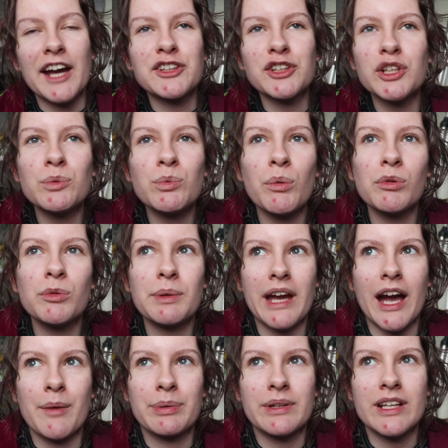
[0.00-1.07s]
I don't know what will be
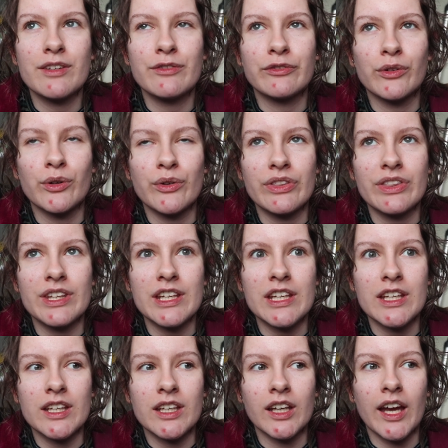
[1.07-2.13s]
happening for
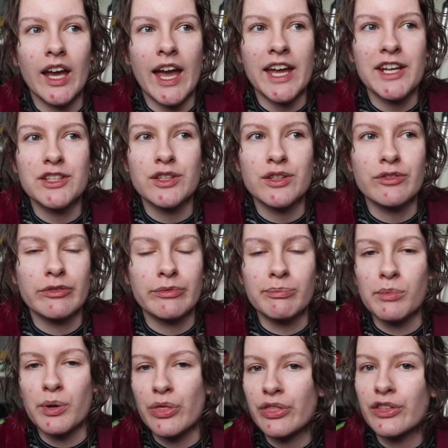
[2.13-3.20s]
the end of
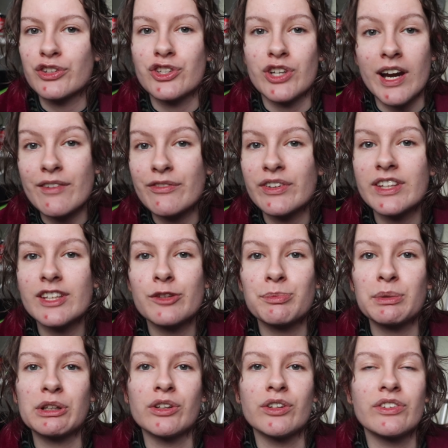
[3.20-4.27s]
month chat for this
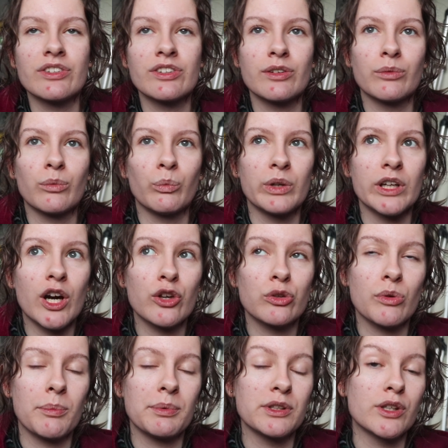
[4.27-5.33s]
because we are
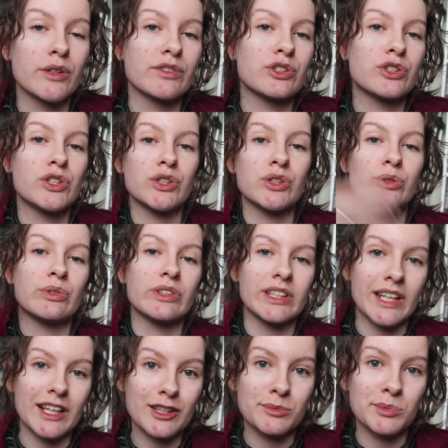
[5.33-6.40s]
swapping over to the
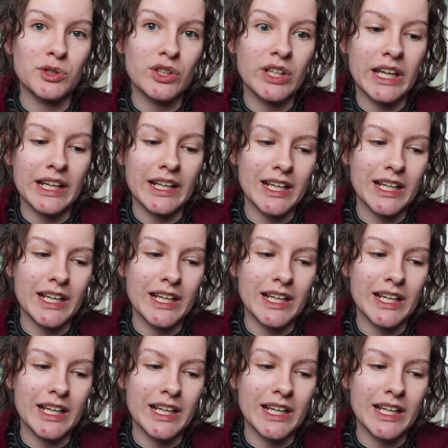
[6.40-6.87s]
next book in